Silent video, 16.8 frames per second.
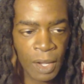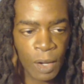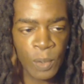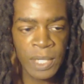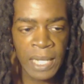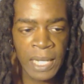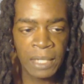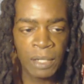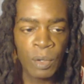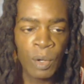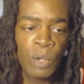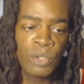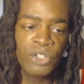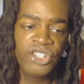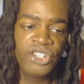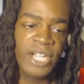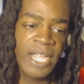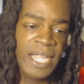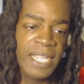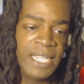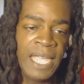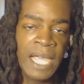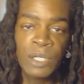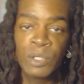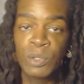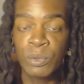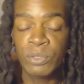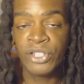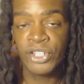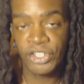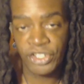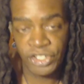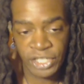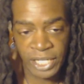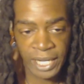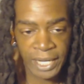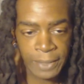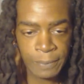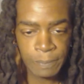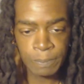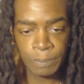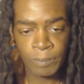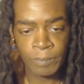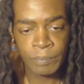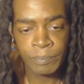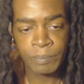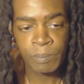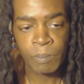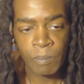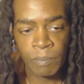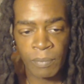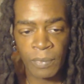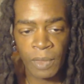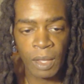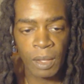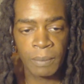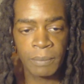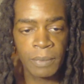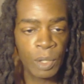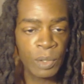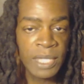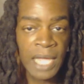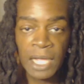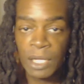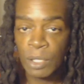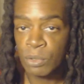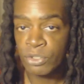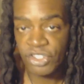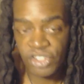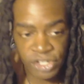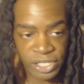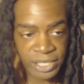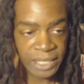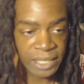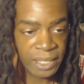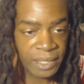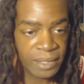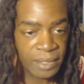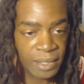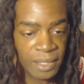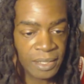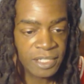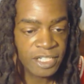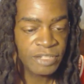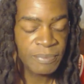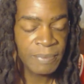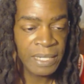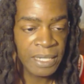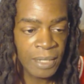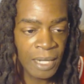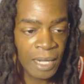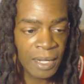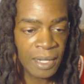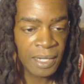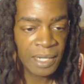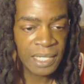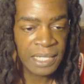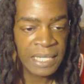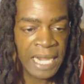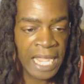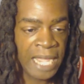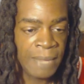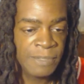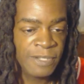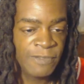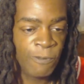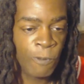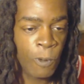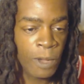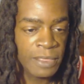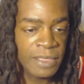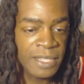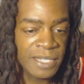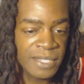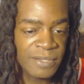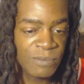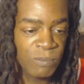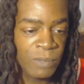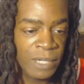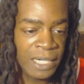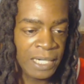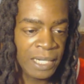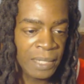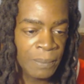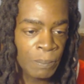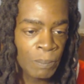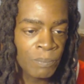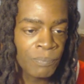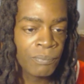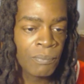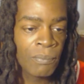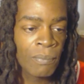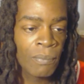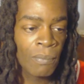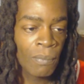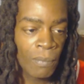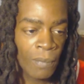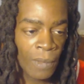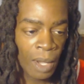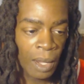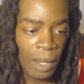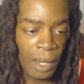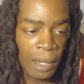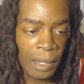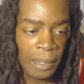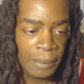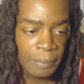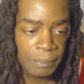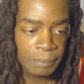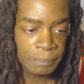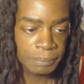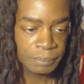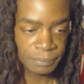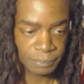Oyeko Oshe, Yeku She, Oyeko Shi. There's many names for this reading. Um,